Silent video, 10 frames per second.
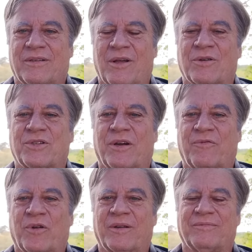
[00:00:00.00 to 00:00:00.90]

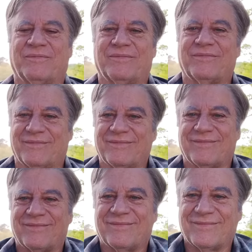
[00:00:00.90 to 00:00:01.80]
long-suffering.
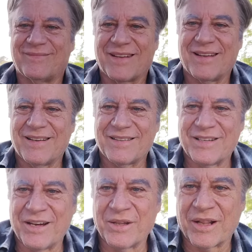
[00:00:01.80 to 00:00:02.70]

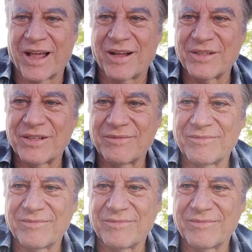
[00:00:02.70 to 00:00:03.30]
See you in the clouds.